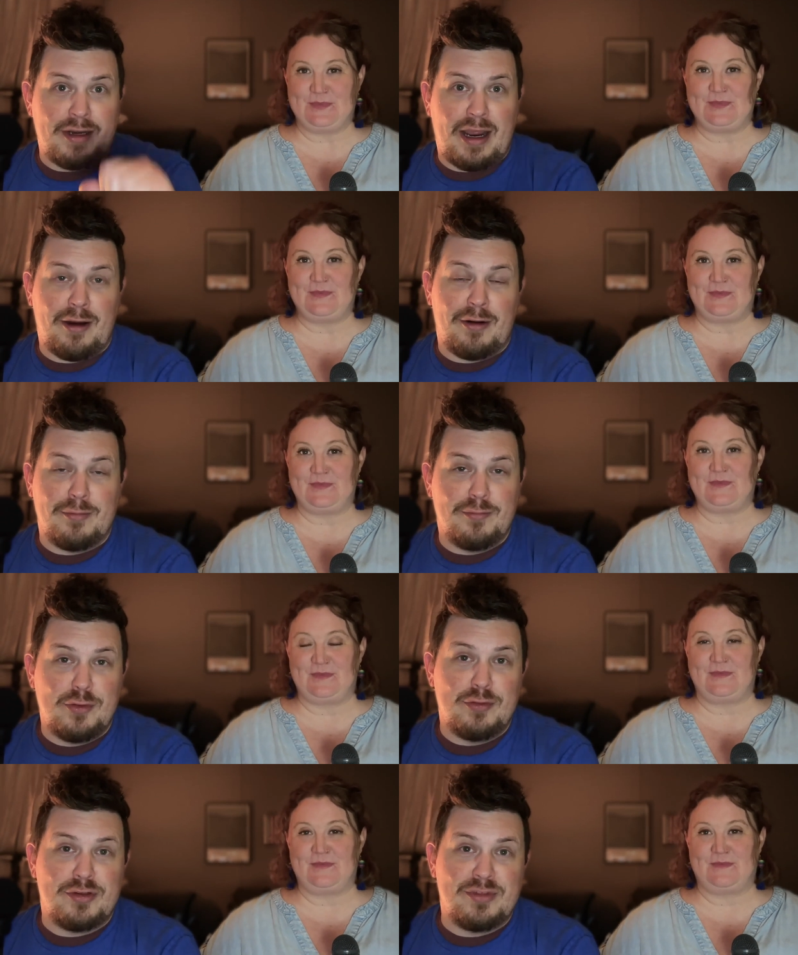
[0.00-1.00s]
Speaker 1: our
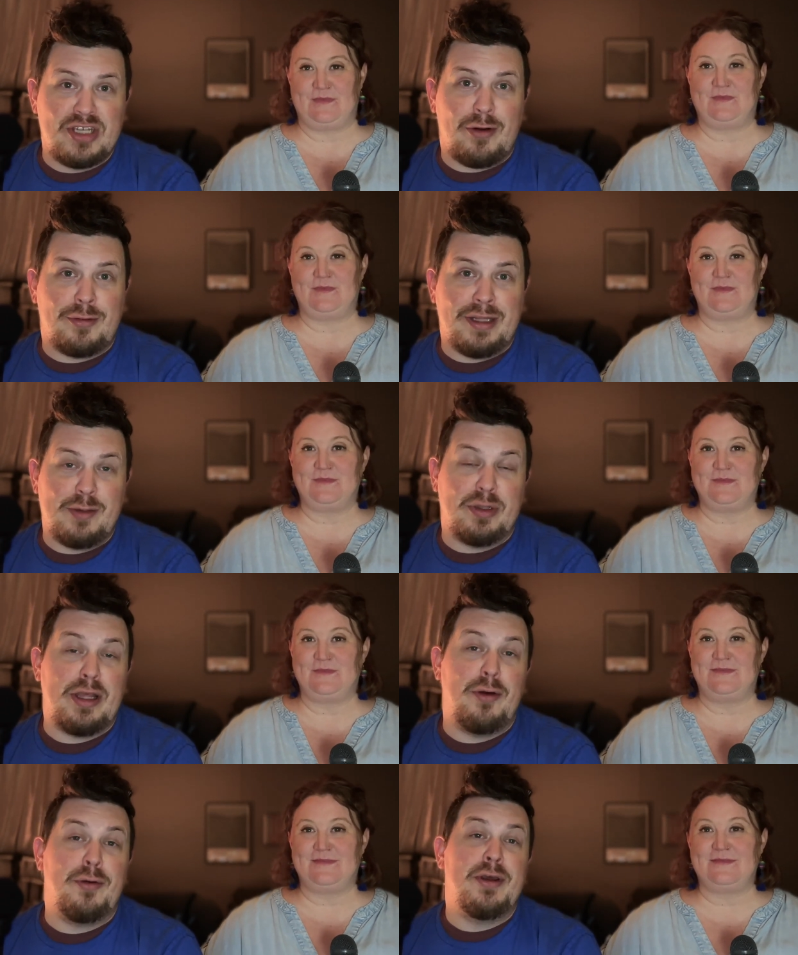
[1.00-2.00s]
YouTube channel, link
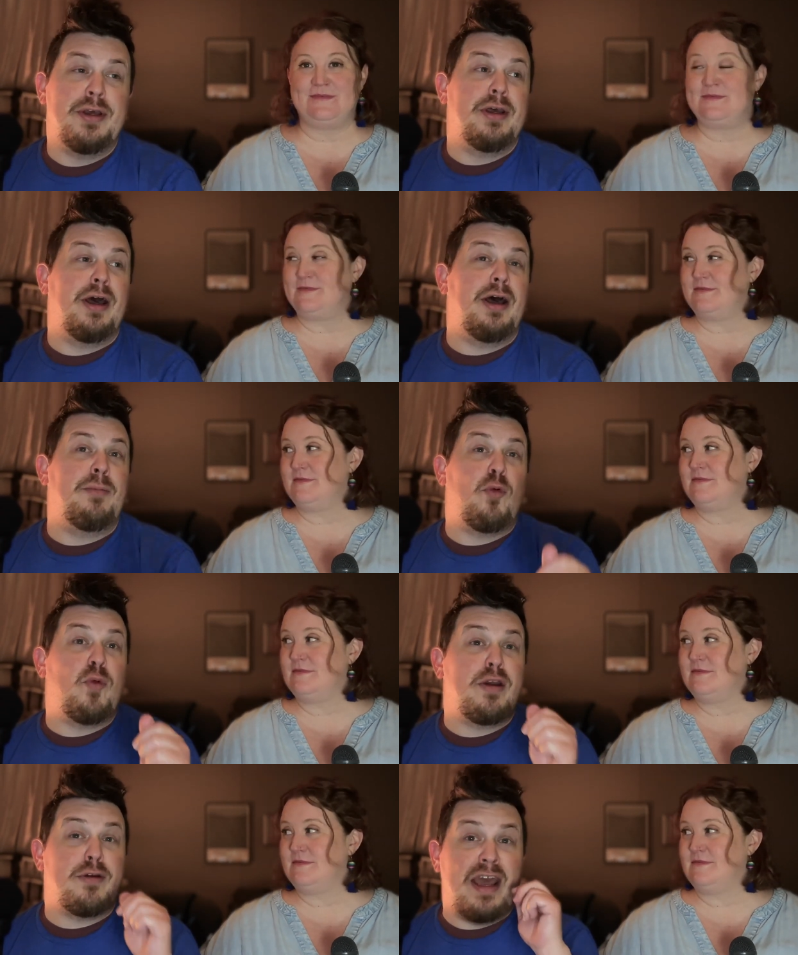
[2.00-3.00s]
below. Um,
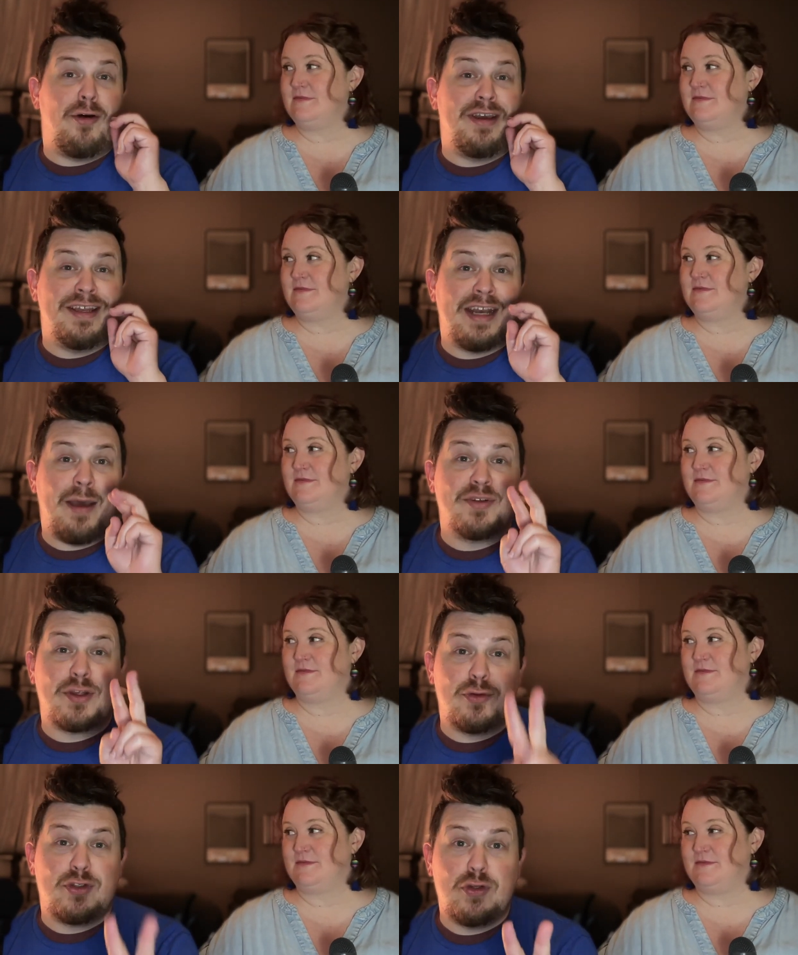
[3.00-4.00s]
we are now in
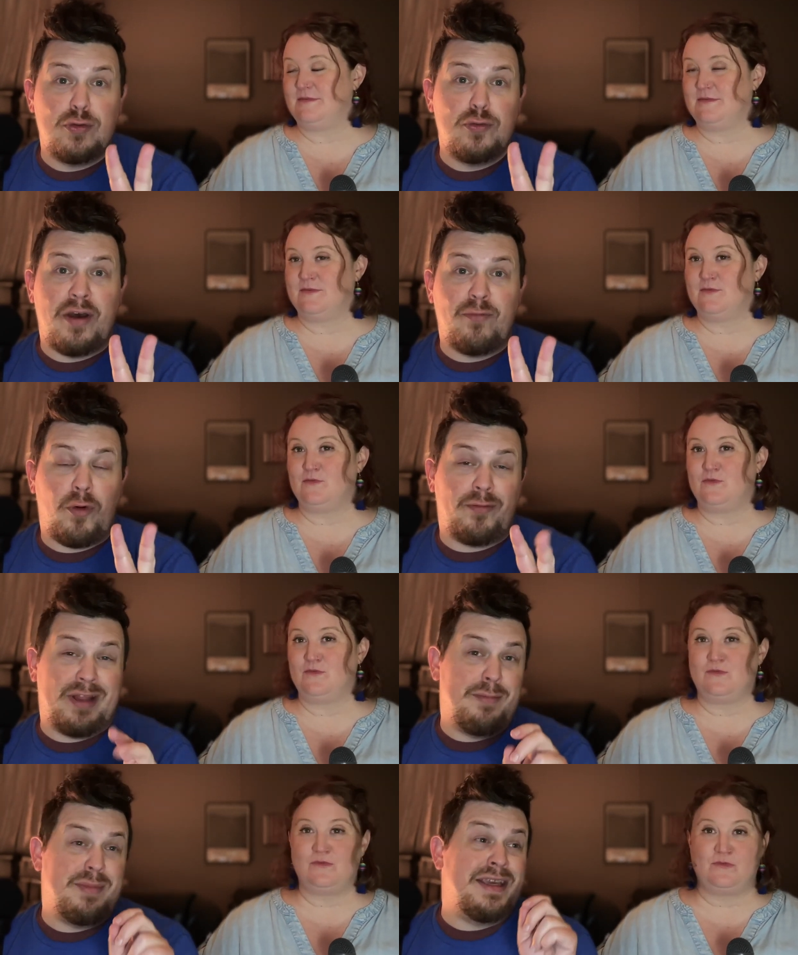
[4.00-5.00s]
episode two of Wolf
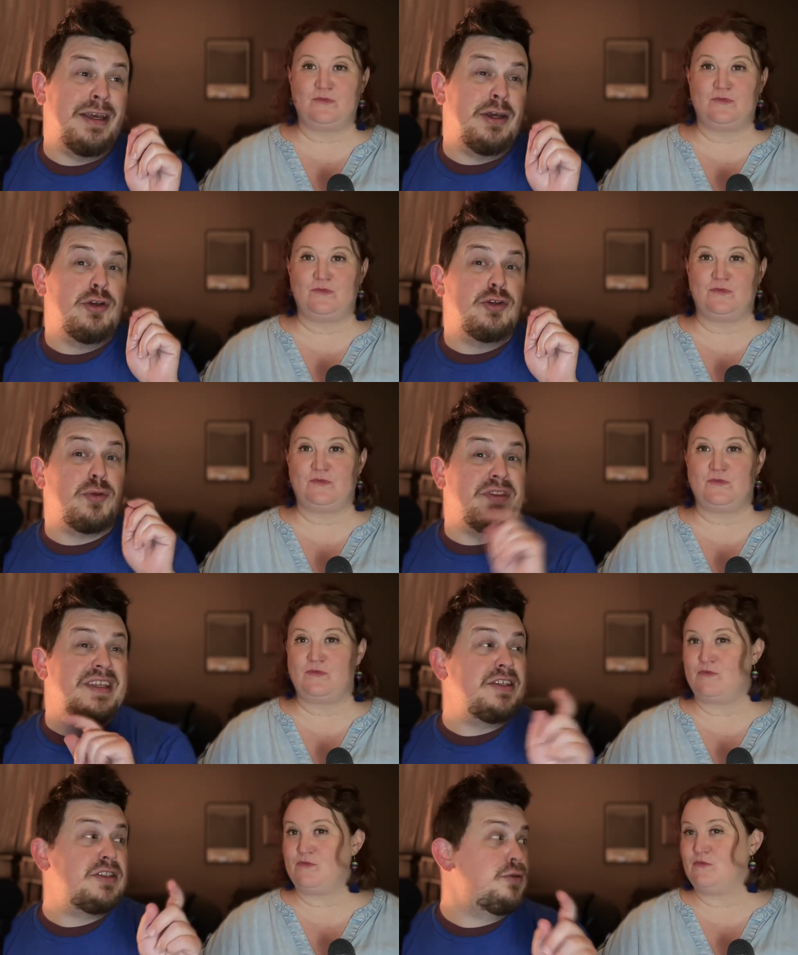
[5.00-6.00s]
Like Me. So
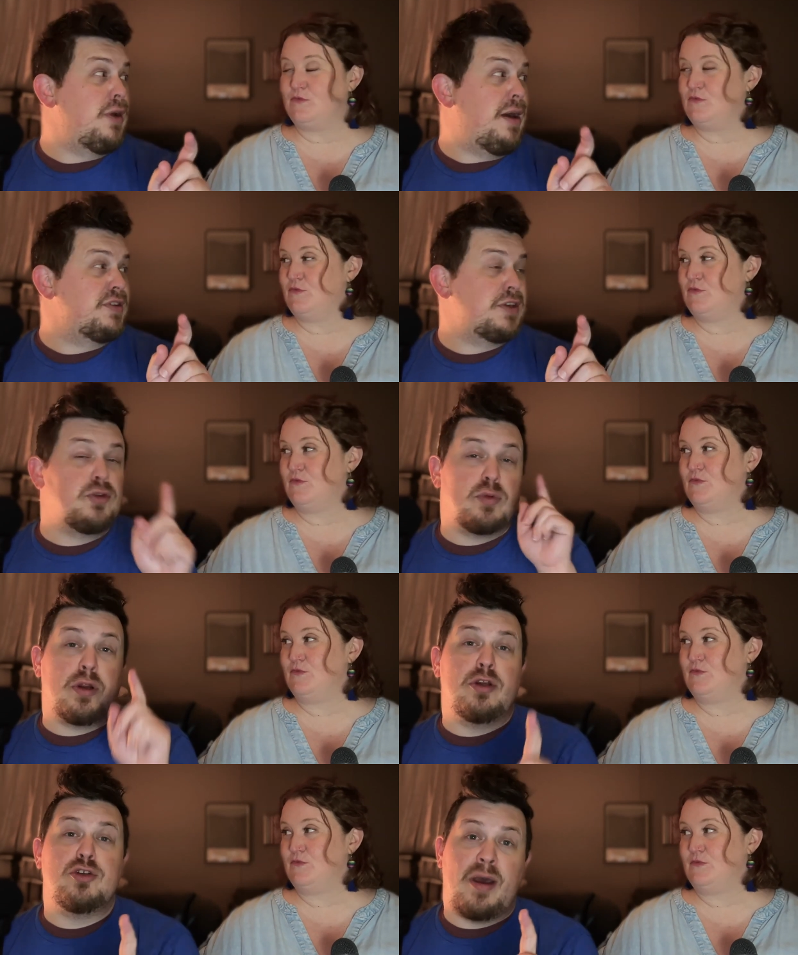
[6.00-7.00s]
these two episodes we're
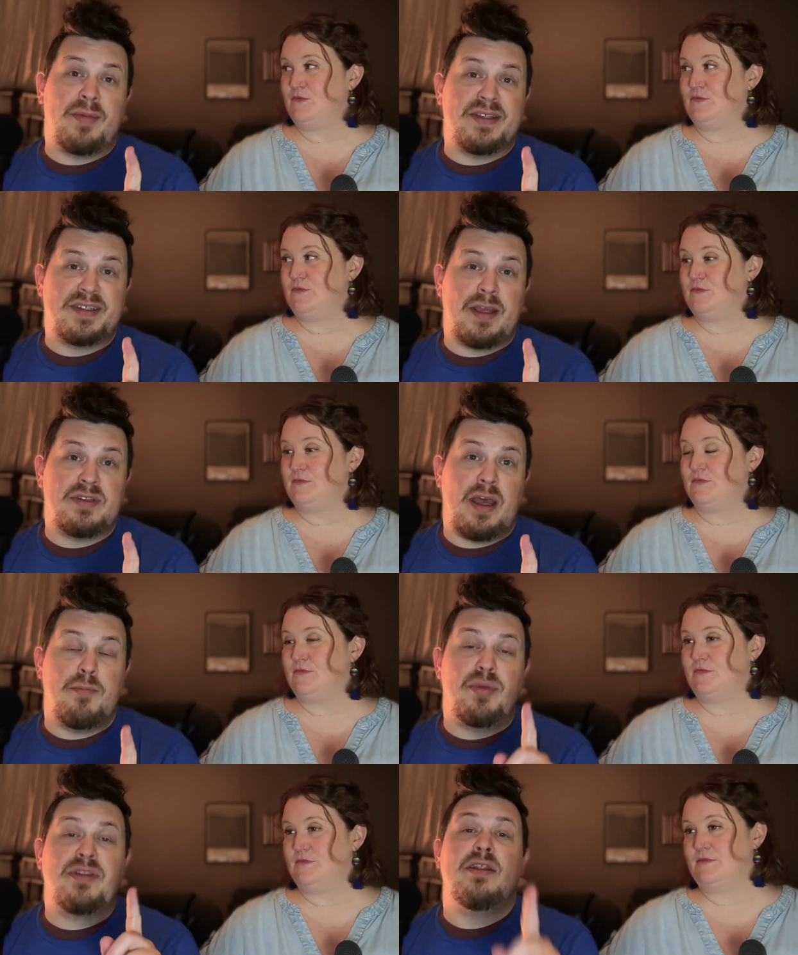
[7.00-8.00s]
going to drop at the same
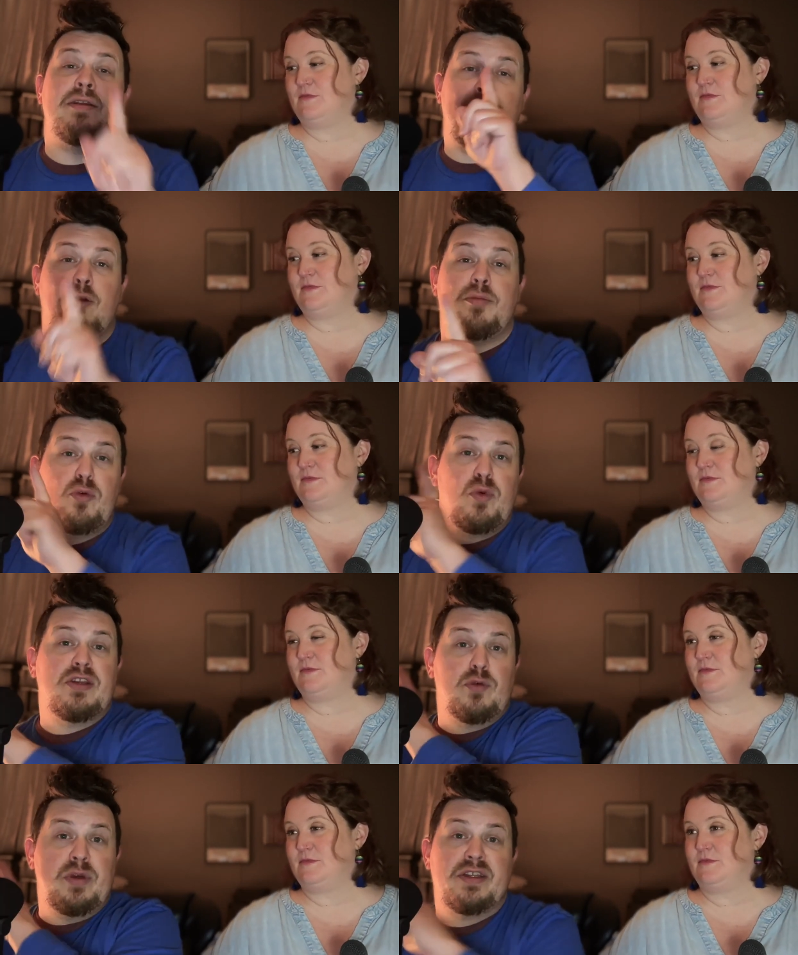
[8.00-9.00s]
time, but then it'll be
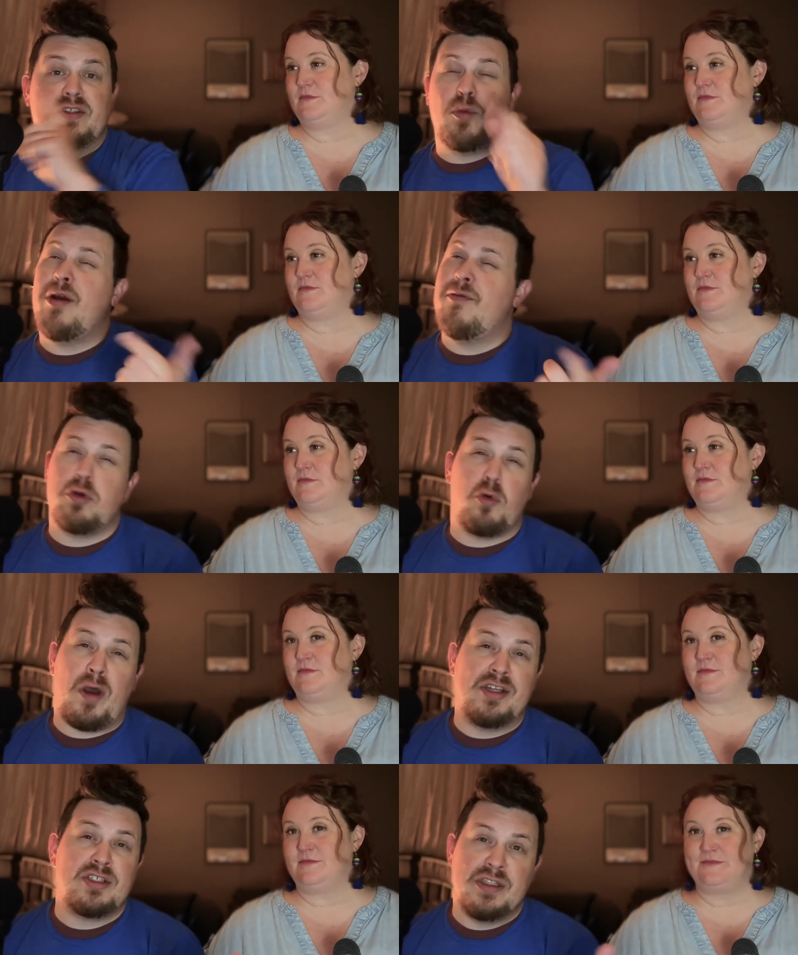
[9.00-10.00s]
week to week. So wherever you're
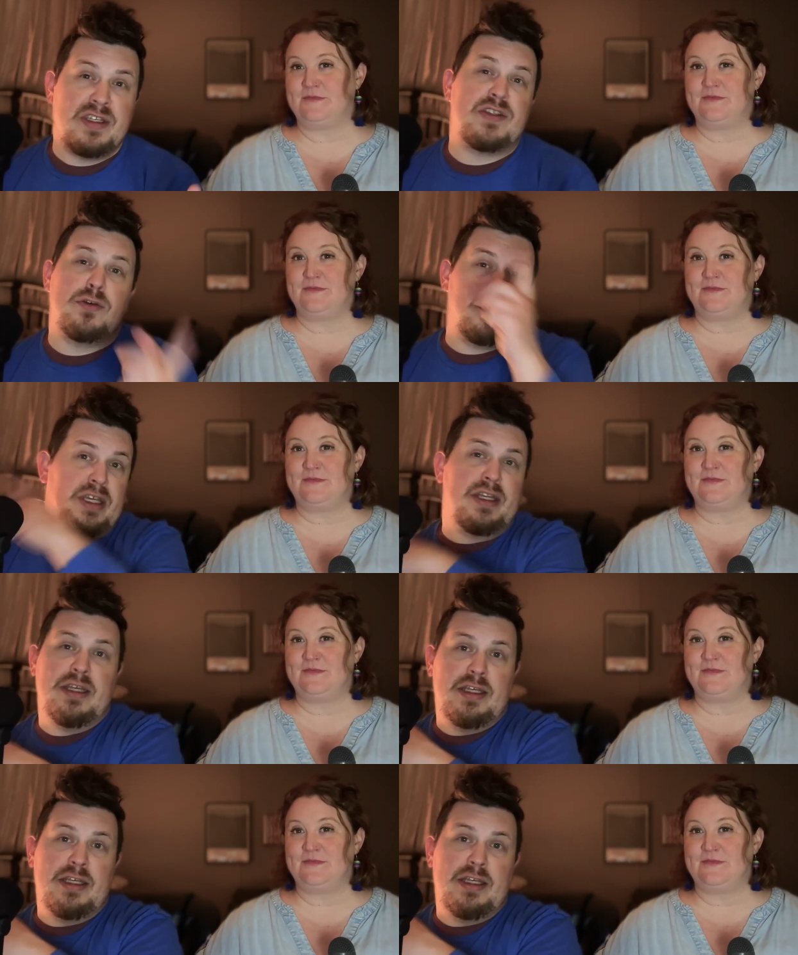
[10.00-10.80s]
watching this, you'll get